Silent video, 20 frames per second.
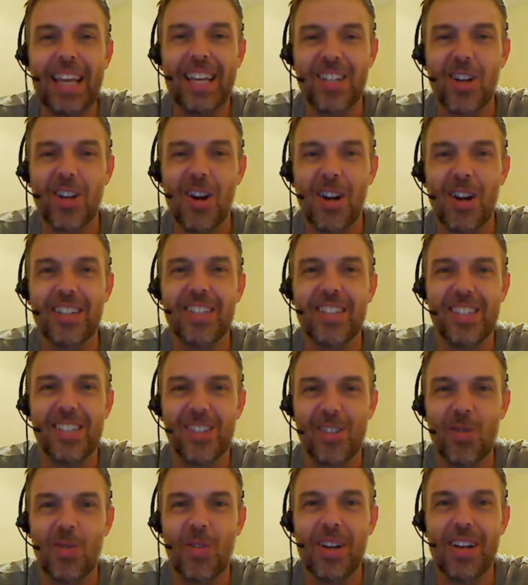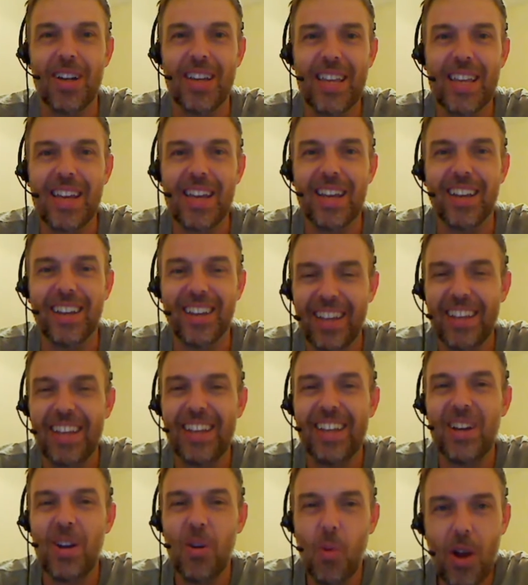Target. So yeah,
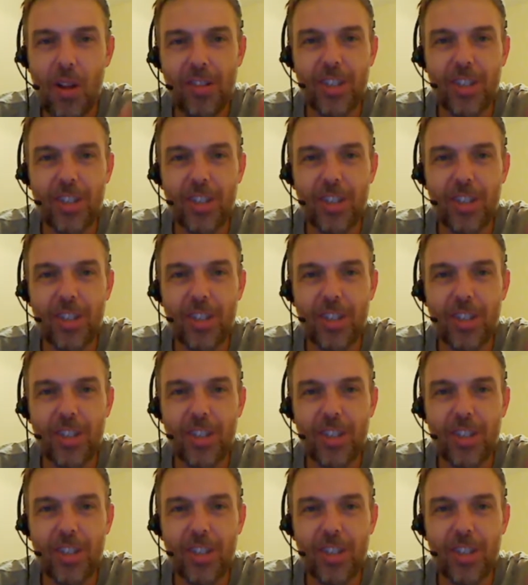well